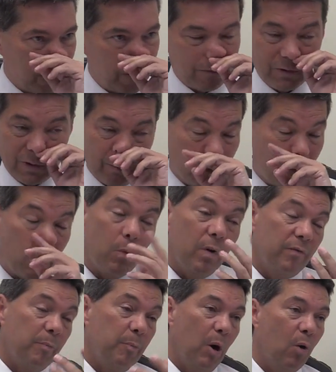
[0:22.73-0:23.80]
Obviously
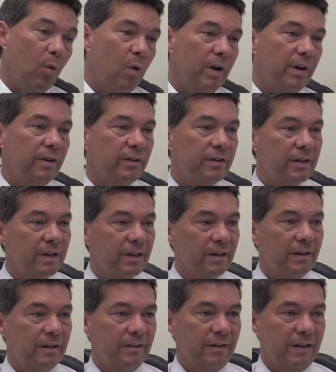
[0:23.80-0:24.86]
with Paul and
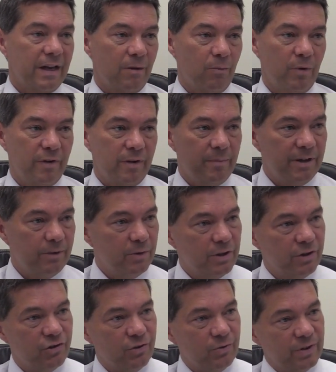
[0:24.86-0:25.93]
the couple, we're in the middle of
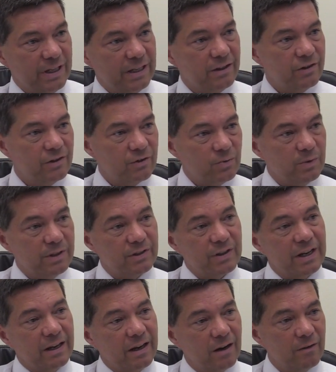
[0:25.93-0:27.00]
the due diligence with the
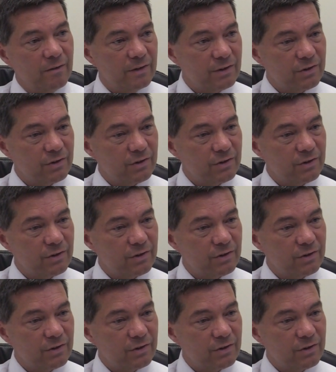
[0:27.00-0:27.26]
takeover.